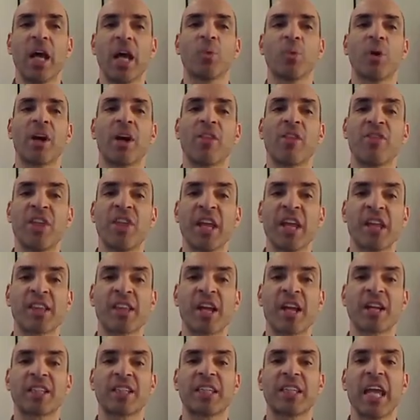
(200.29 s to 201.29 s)
and where
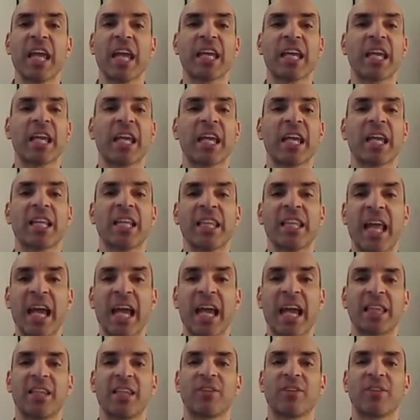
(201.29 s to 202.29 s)
things are taking a
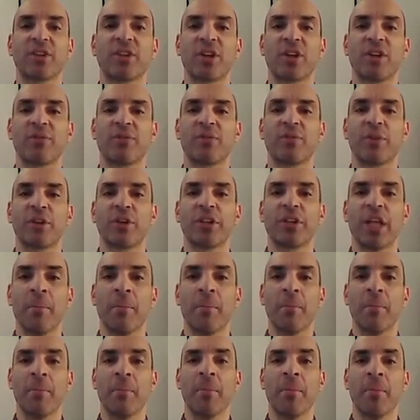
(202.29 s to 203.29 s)
negative turn for
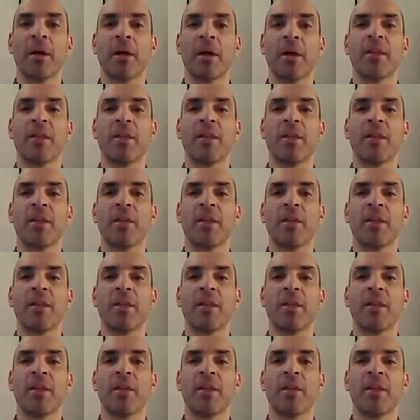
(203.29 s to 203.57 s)
them,